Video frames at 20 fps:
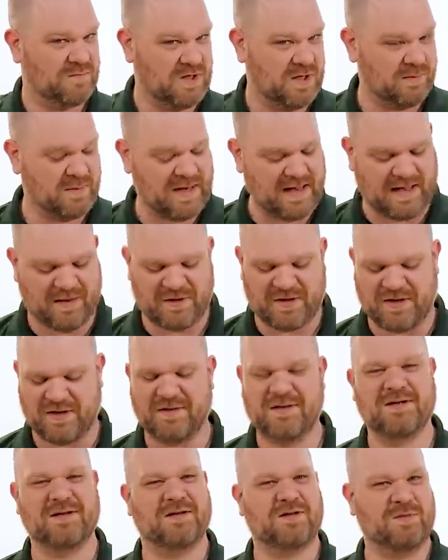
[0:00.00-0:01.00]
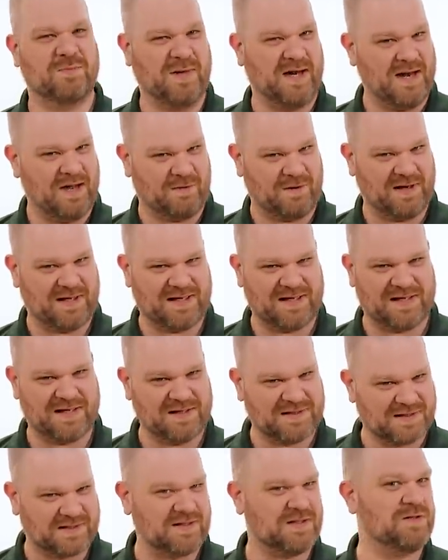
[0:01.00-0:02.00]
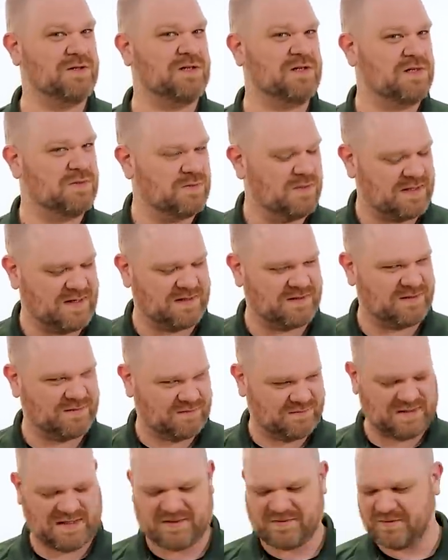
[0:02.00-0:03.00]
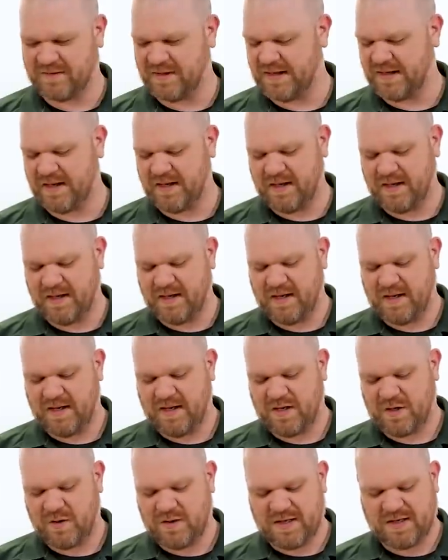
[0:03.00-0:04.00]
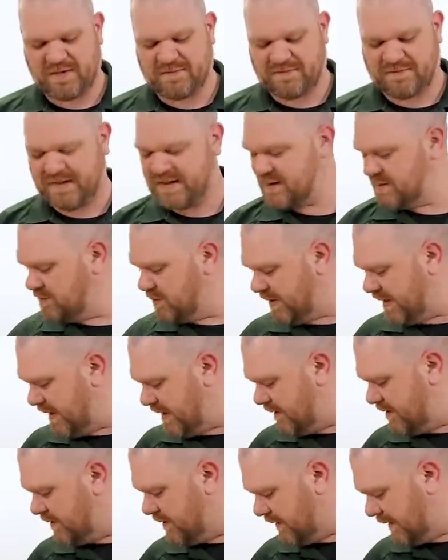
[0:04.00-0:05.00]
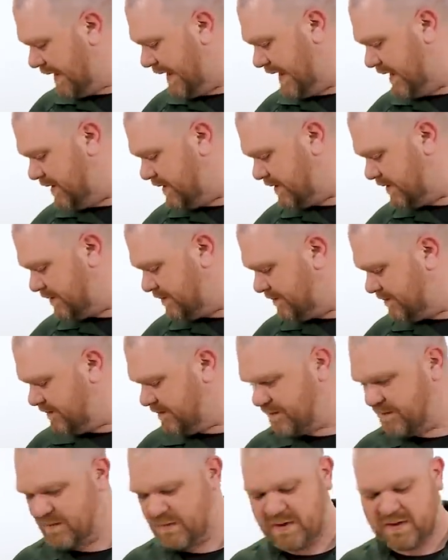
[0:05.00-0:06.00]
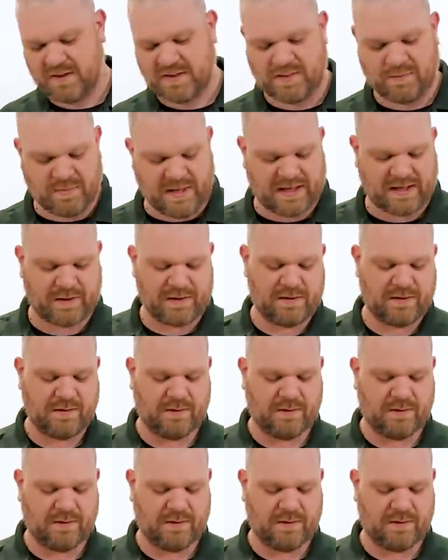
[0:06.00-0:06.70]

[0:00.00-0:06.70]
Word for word: hear me out here, you may not want to EDC these, but that's fine. You can get a fixed blade like the Becker